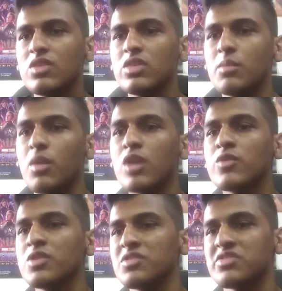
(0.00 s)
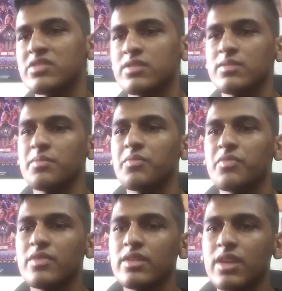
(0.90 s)
The Marvels.
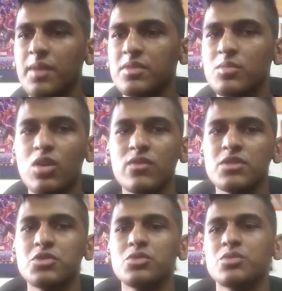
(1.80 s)
Captain Marvel 2.